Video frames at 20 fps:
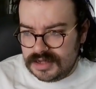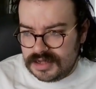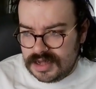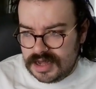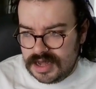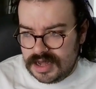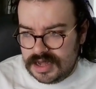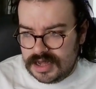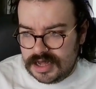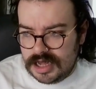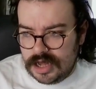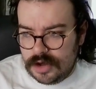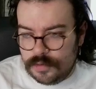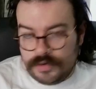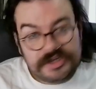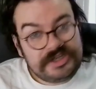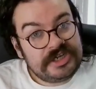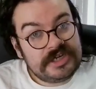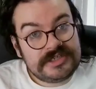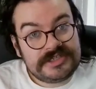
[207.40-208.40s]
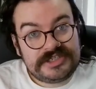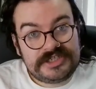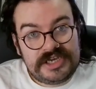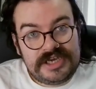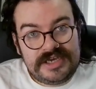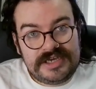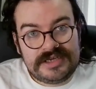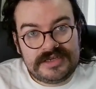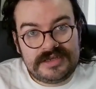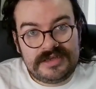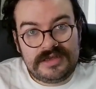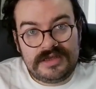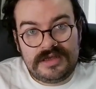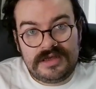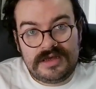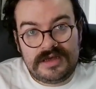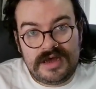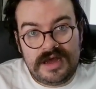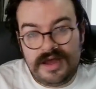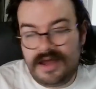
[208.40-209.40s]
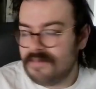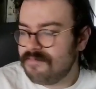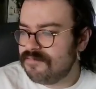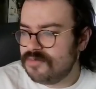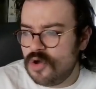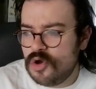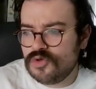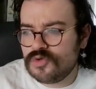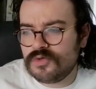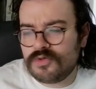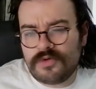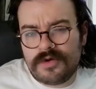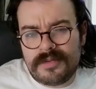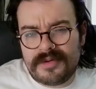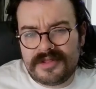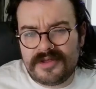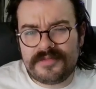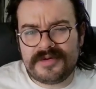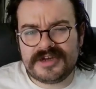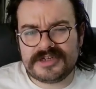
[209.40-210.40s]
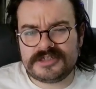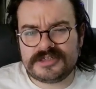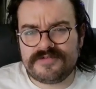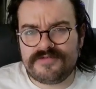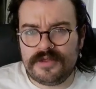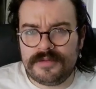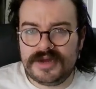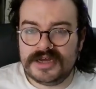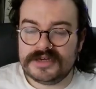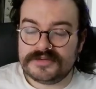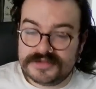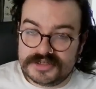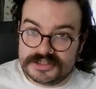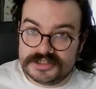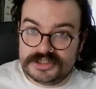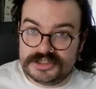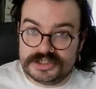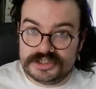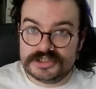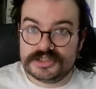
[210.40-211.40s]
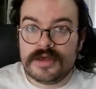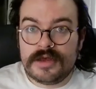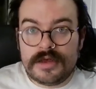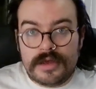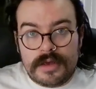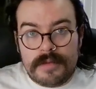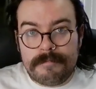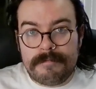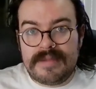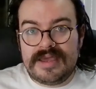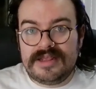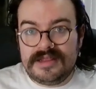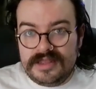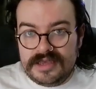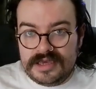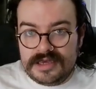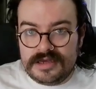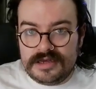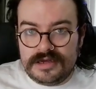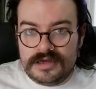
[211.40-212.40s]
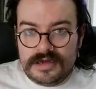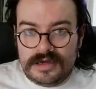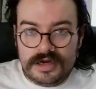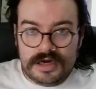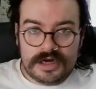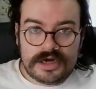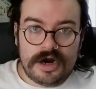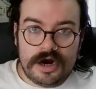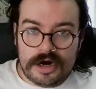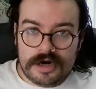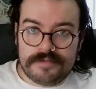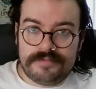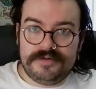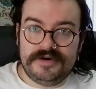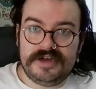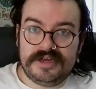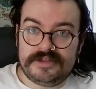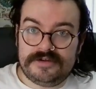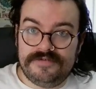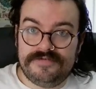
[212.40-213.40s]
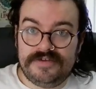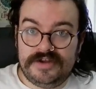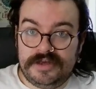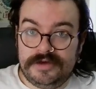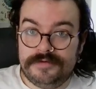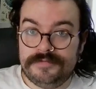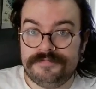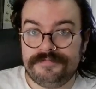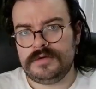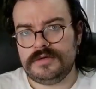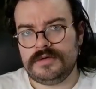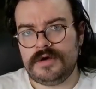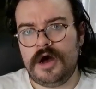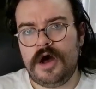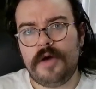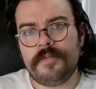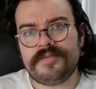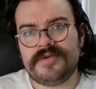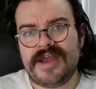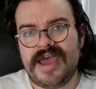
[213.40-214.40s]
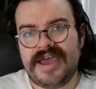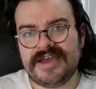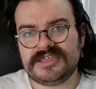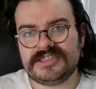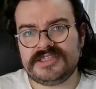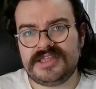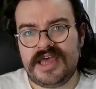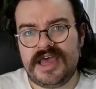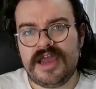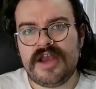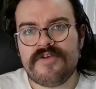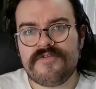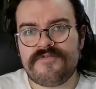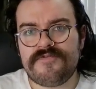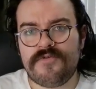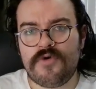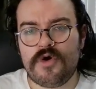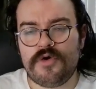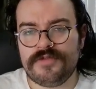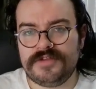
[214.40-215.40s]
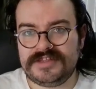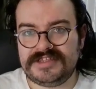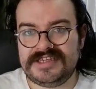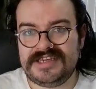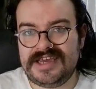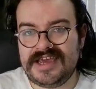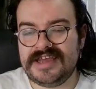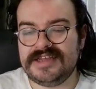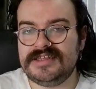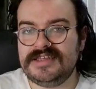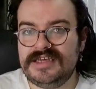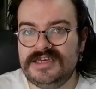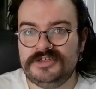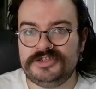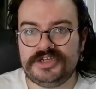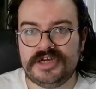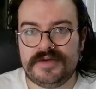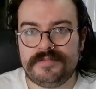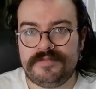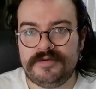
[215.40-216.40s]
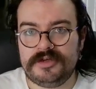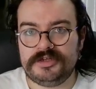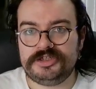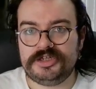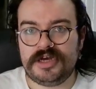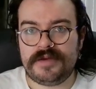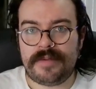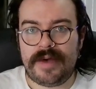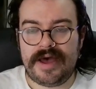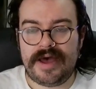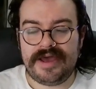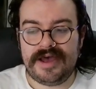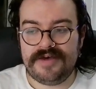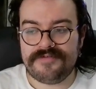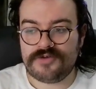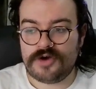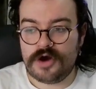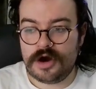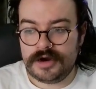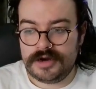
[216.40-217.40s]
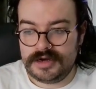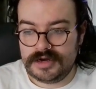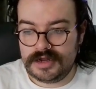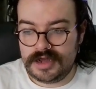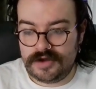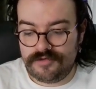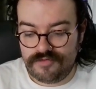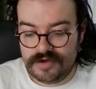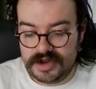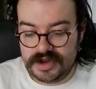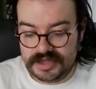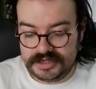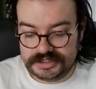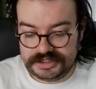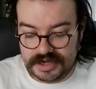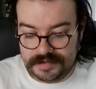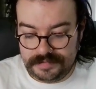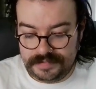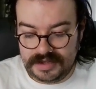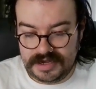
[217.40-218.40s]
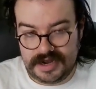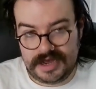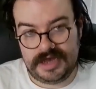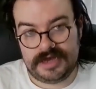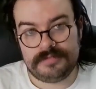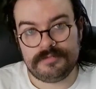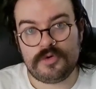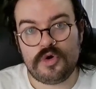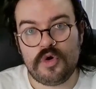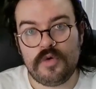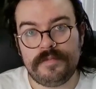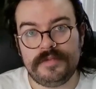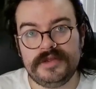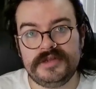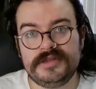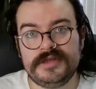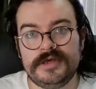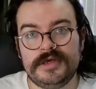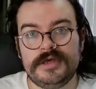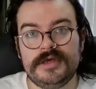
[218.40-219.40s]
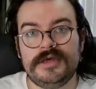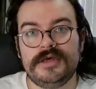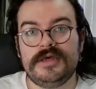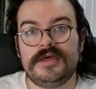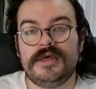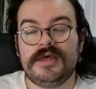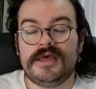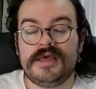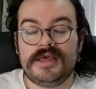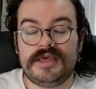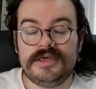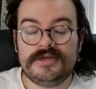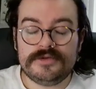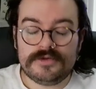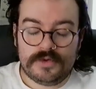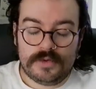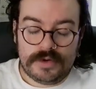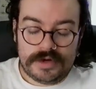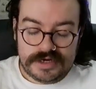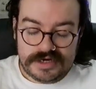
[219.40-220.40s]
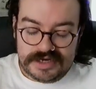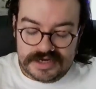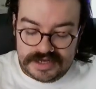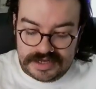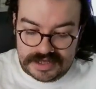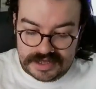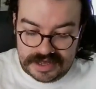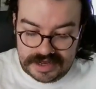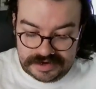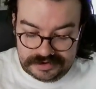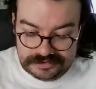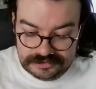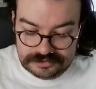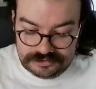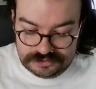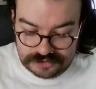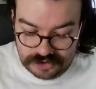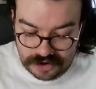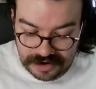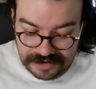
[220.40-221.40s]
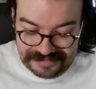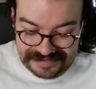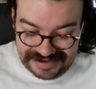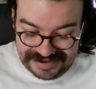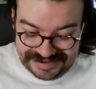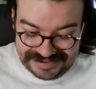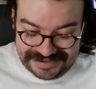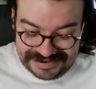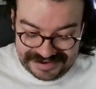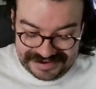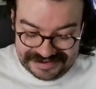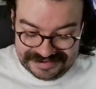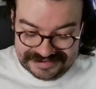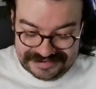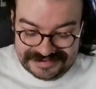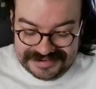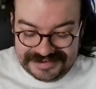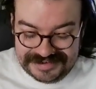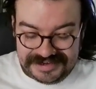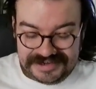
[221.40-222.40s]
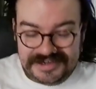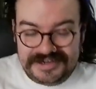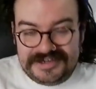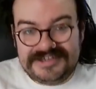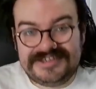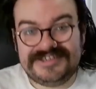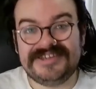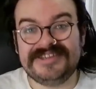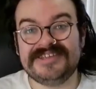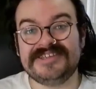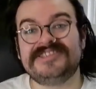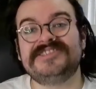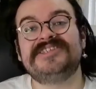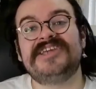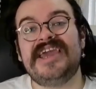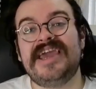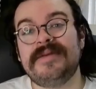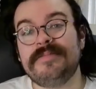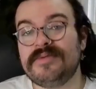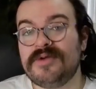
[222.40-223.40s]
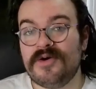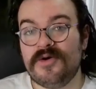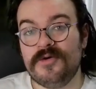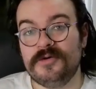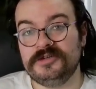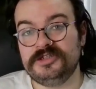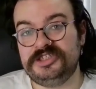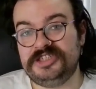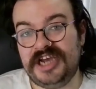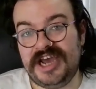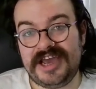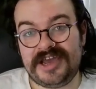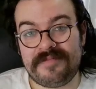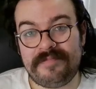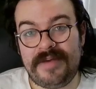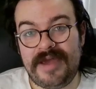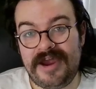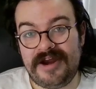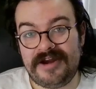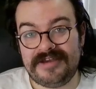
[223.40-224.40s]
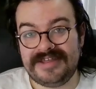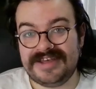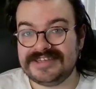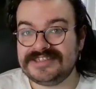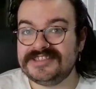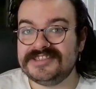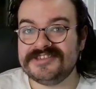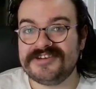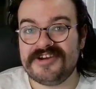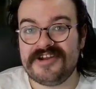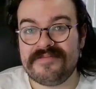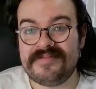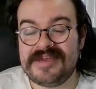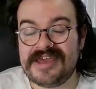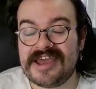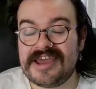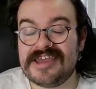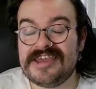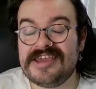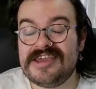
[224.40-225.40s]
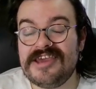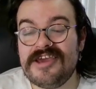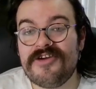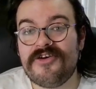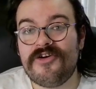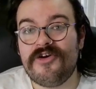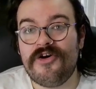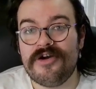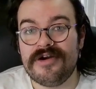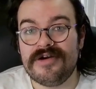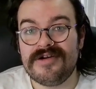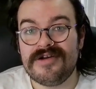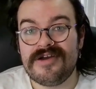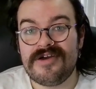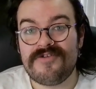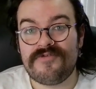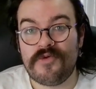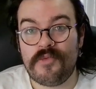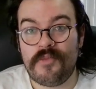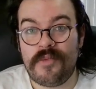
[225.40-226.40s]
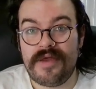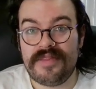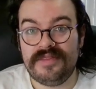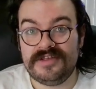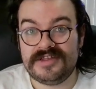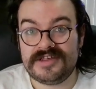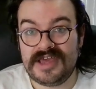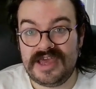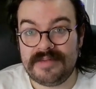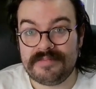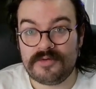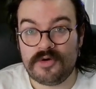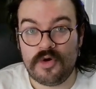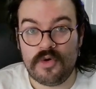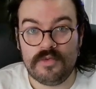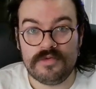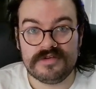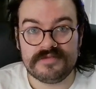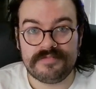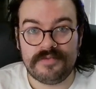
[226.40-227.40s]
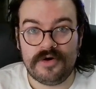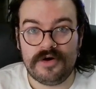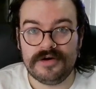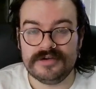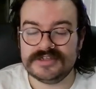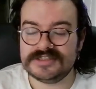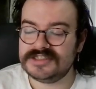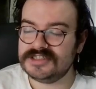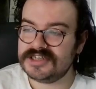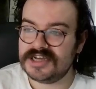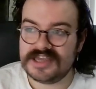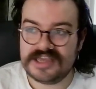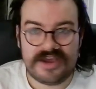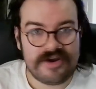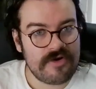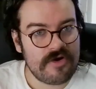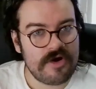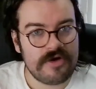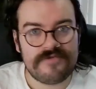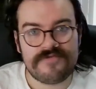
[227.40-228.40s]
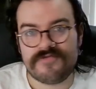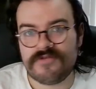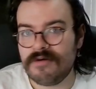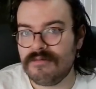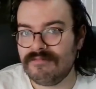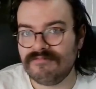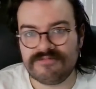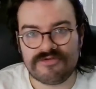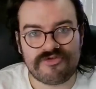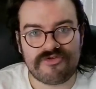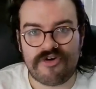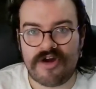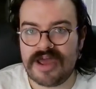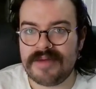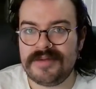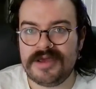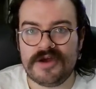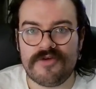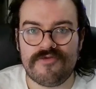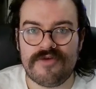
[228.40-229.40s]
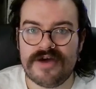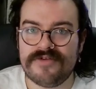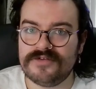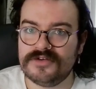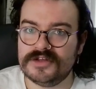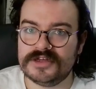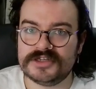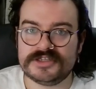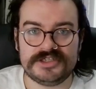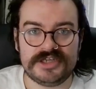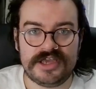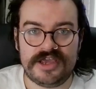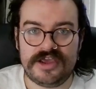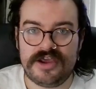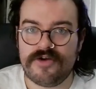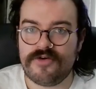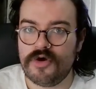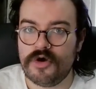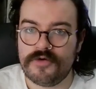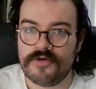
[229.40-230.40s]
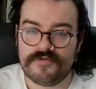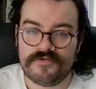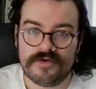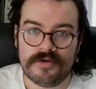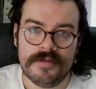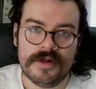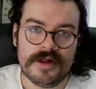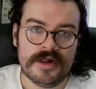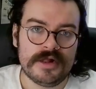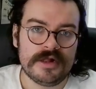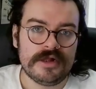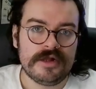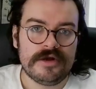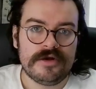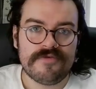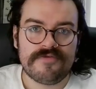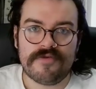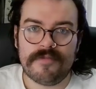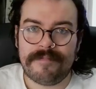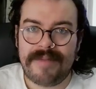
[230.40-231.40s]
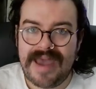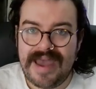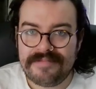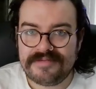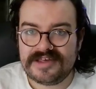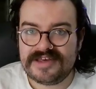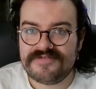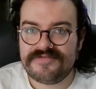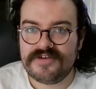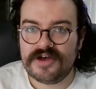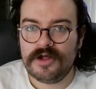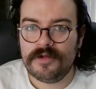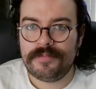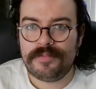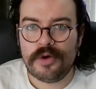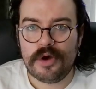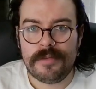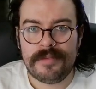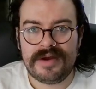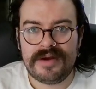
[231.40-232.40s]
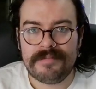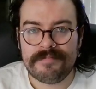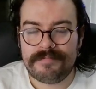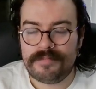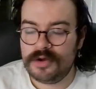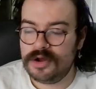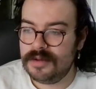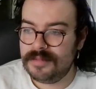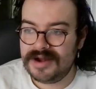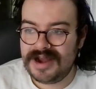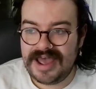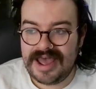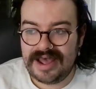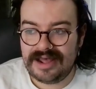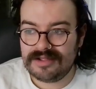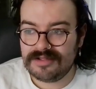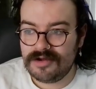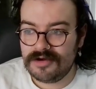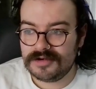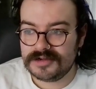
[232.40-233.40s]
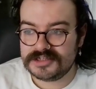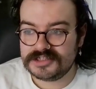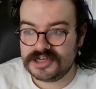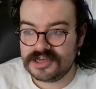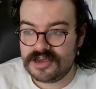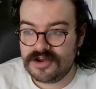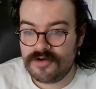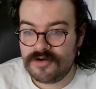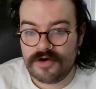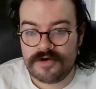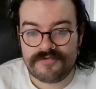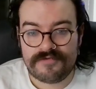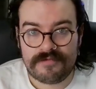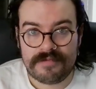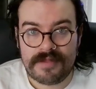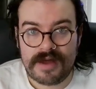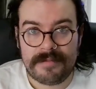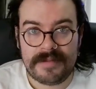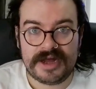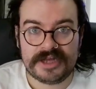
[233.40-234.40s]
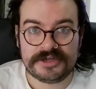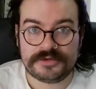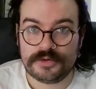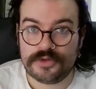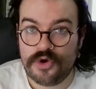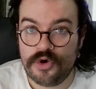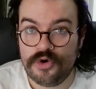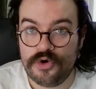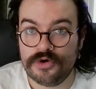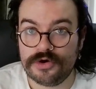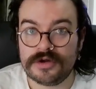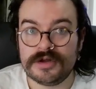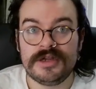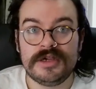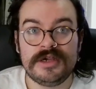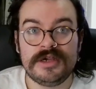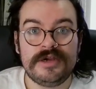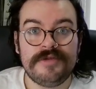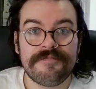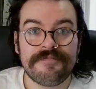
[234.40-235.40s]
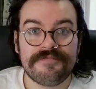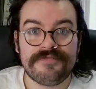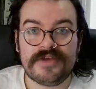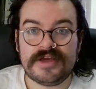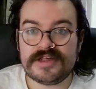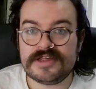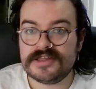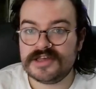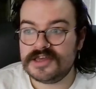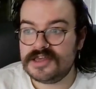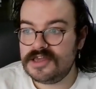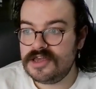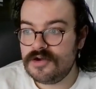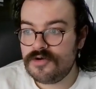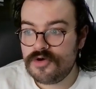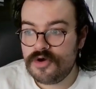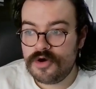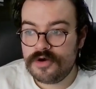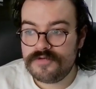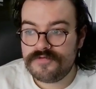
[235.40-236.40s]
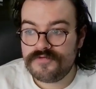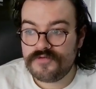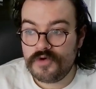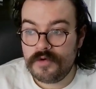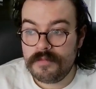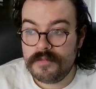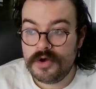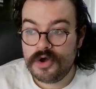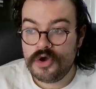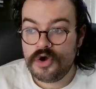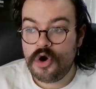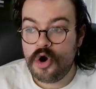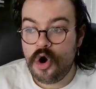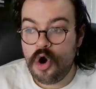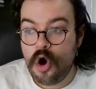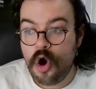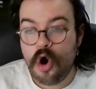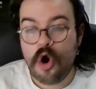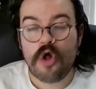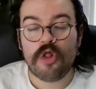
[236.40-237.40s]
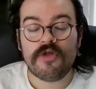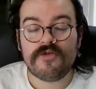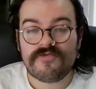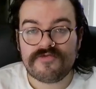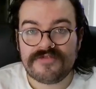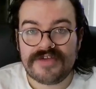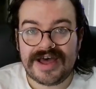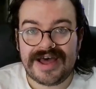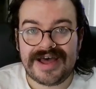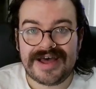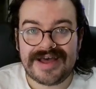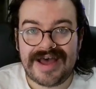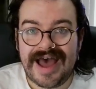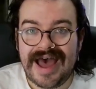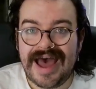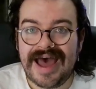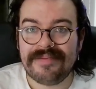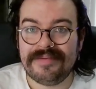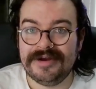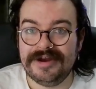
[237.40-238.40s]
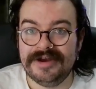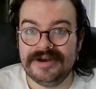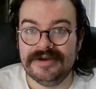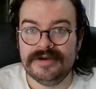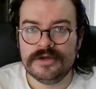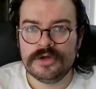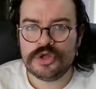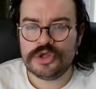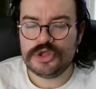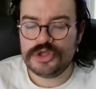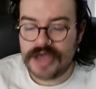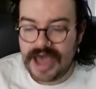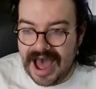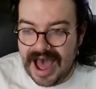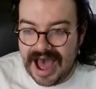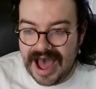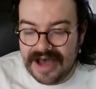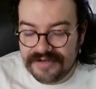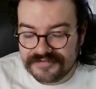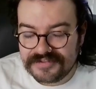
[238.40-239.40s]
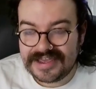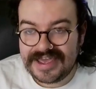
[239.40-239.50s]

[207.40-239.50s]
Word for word: Uh, we shall see. I'm also throwing a lot of predictions for the match, but this is just mainly a card predictor video. Up next, then, for the TNT Championship, I have current and reigning champion Adam Copeland. He'll go in and he'll drop that title to the scapegoat Jack Perry. This is going to be a year on from when the scapegoat was born. This is a year on from Crimea River. This is a year on from from Pepsi Phil putting him in a, putting him in a headlock. It's a year on from that match with Hook. This is a year on from all of that happening, you have to